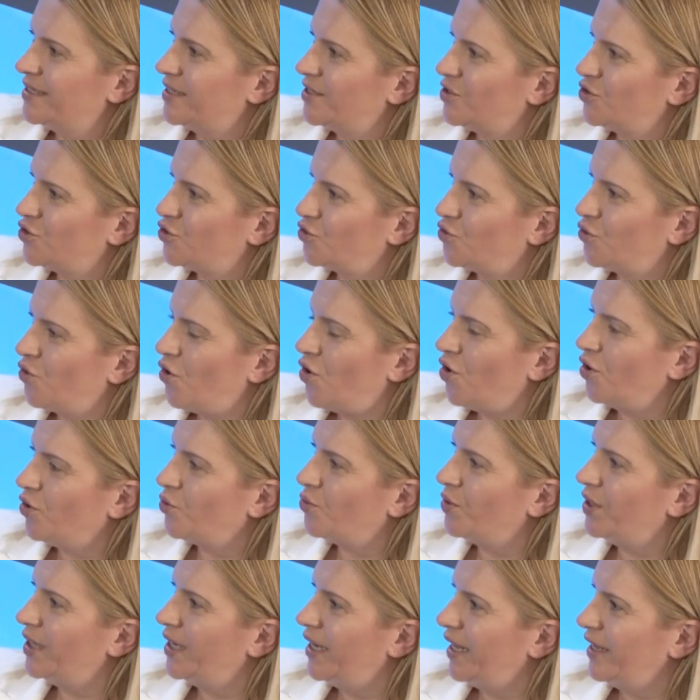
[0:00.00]
a strong
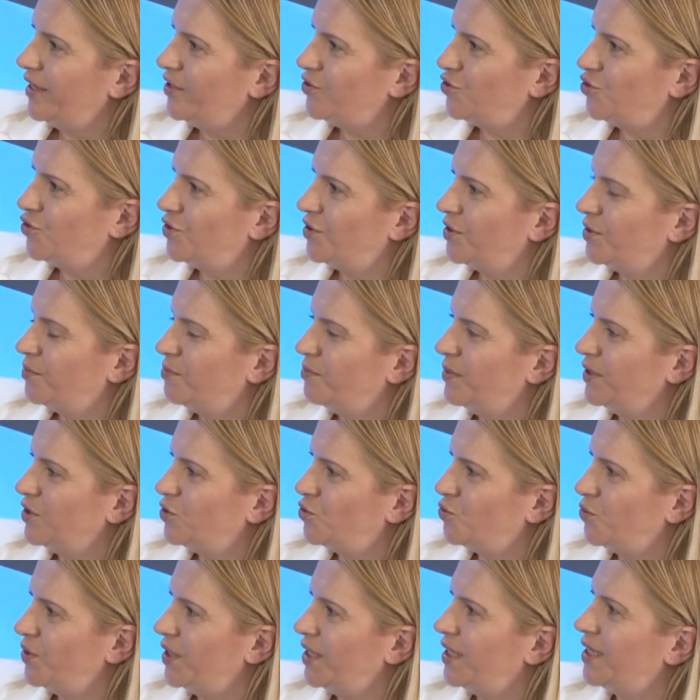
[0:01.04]
relation
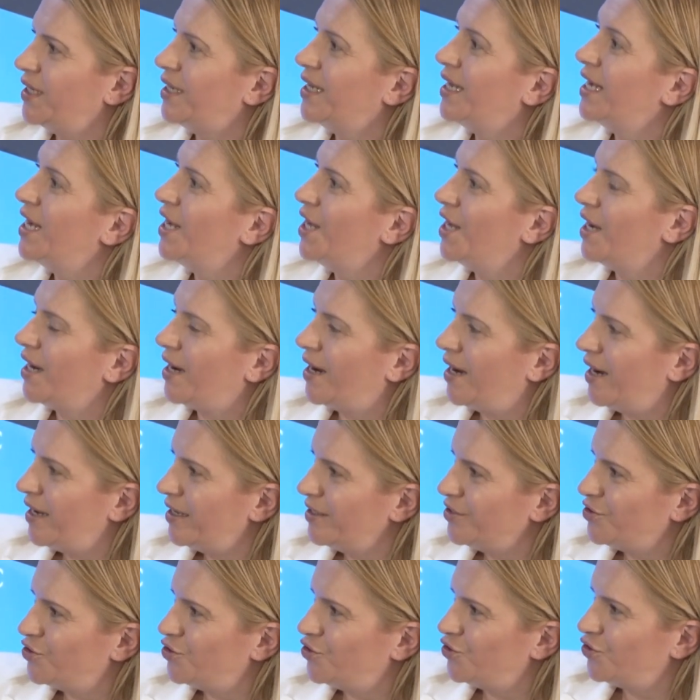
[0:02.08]
between
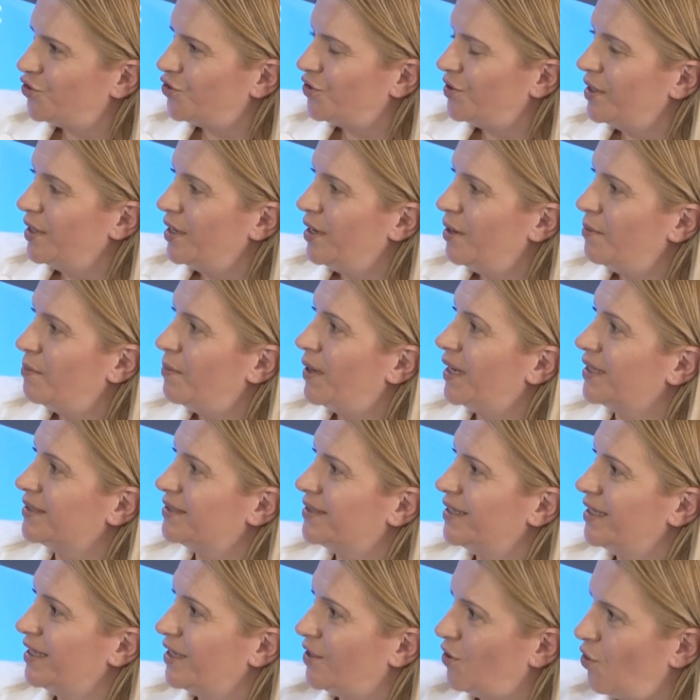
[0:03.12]
culture, but
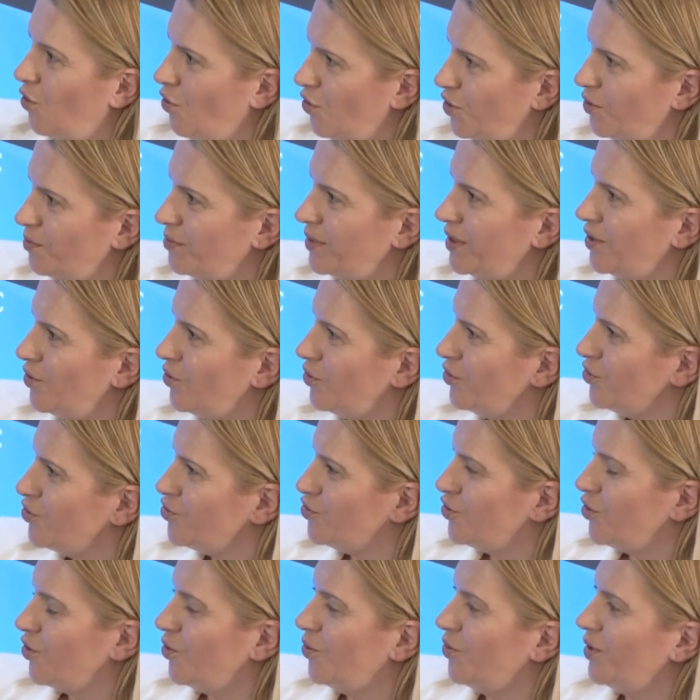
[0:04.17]
economy
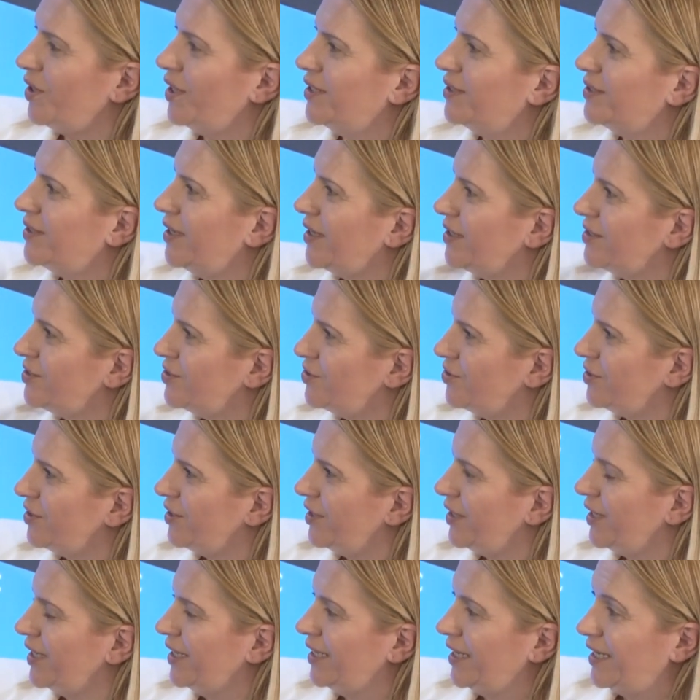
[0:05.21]
also,
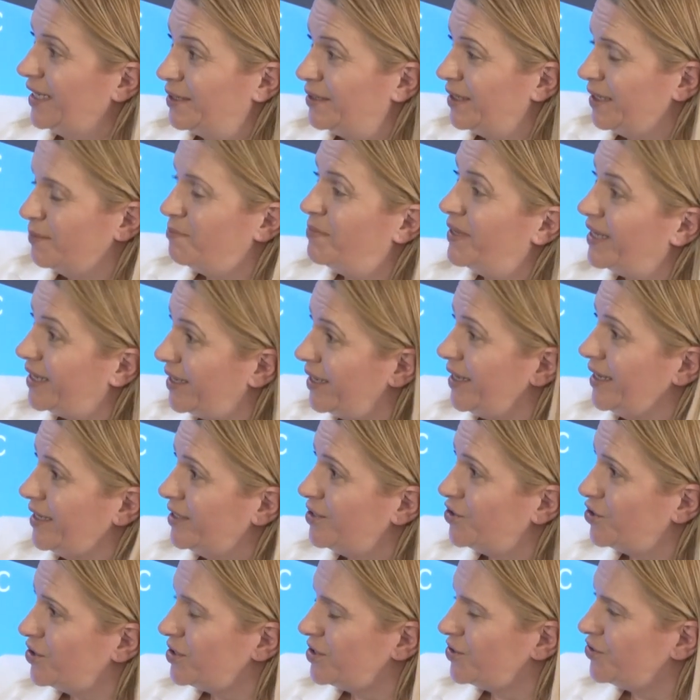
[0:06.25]
big
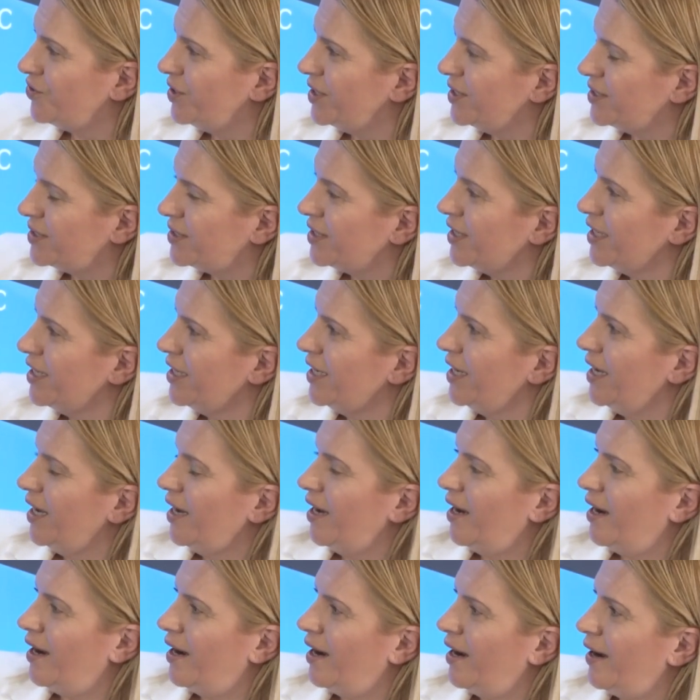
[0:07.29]
industries,
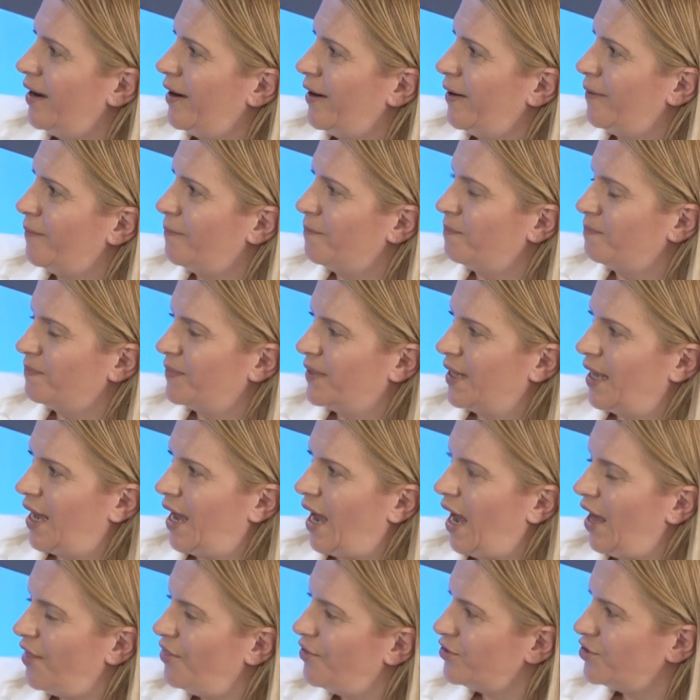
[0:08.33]

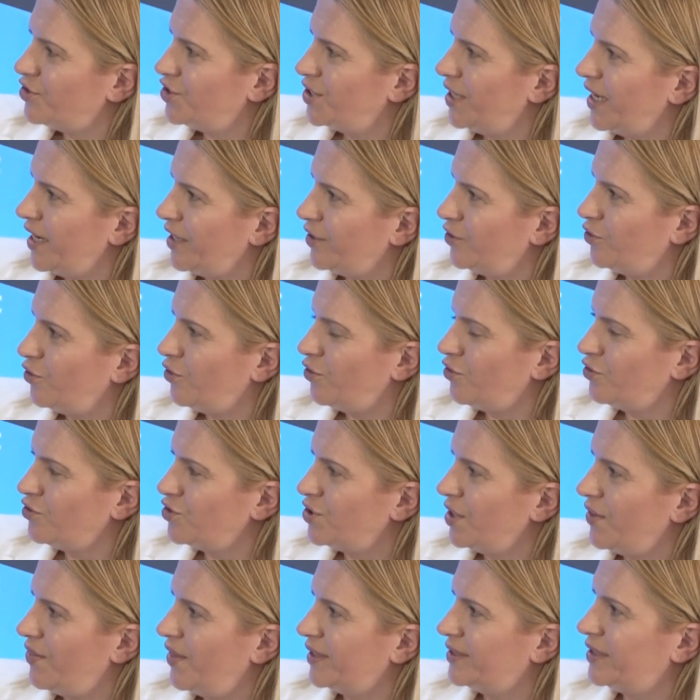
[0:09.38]
other sectors
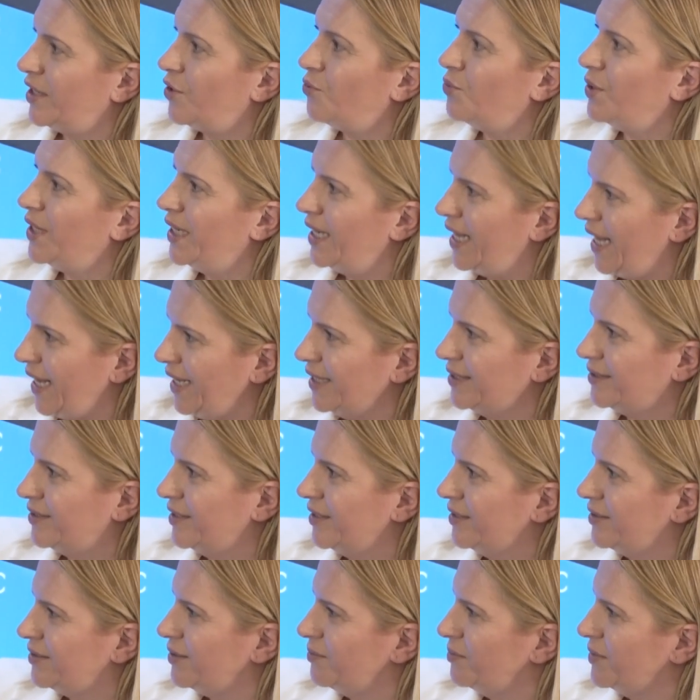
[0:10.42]
that are
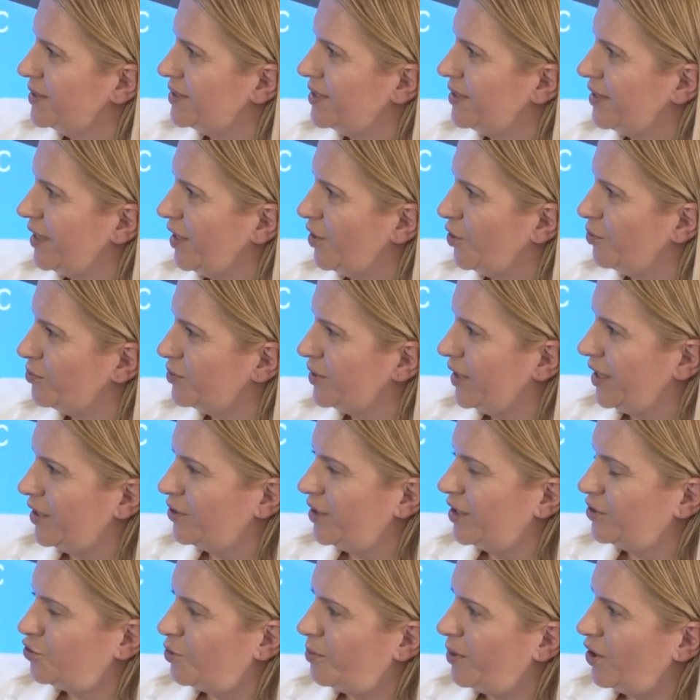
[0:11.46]
related, Mr.
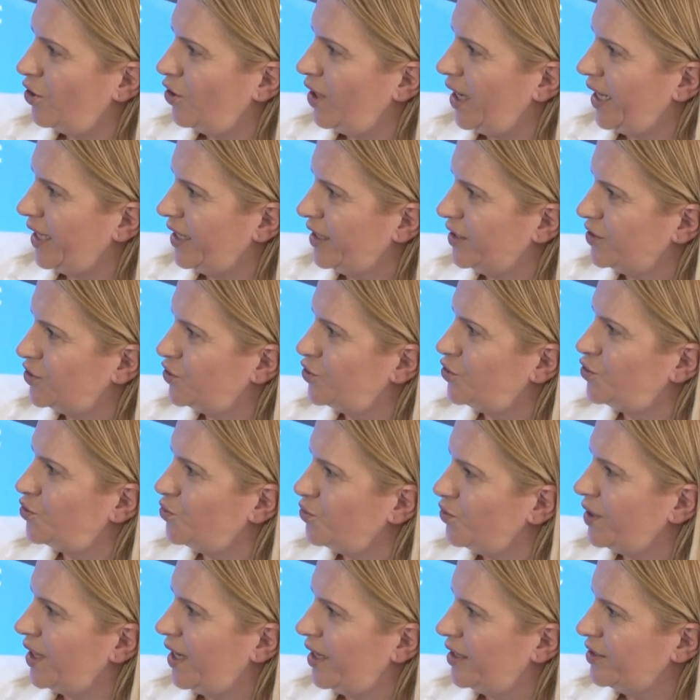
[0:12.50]
Yatromanolakis,
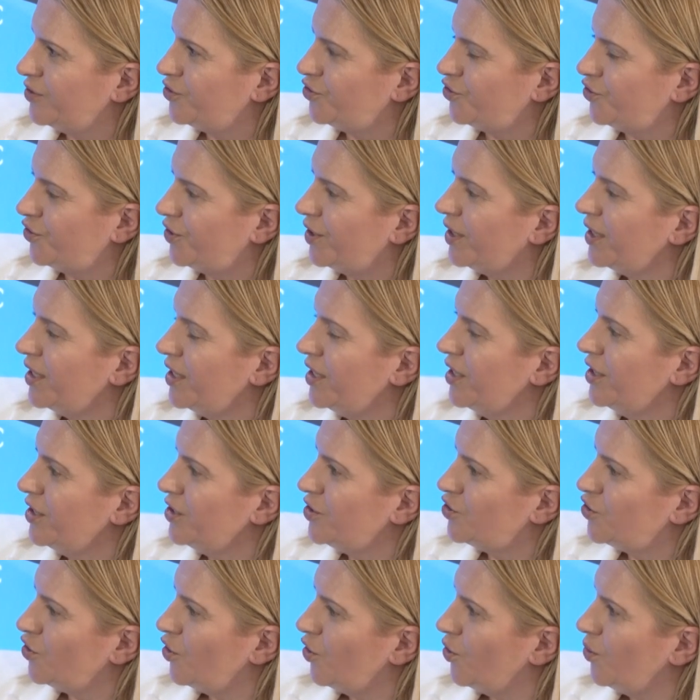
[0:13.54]
to culture.
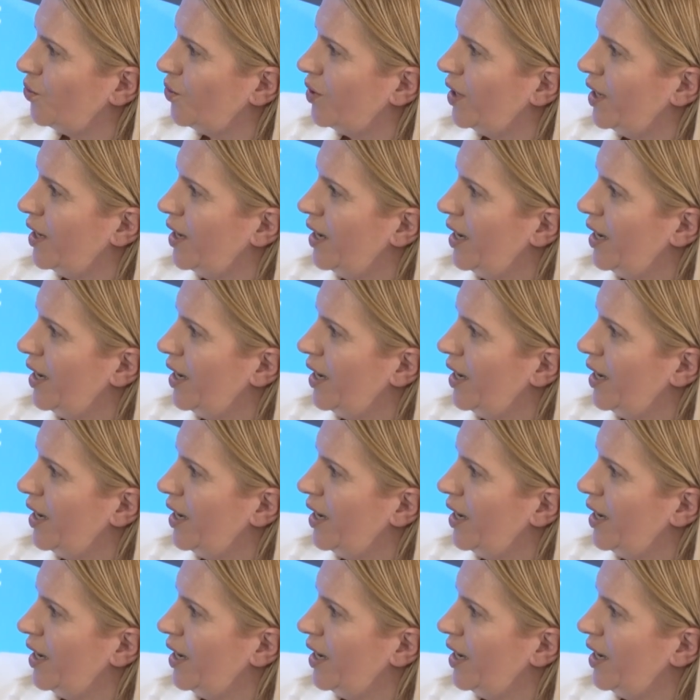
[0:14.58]
So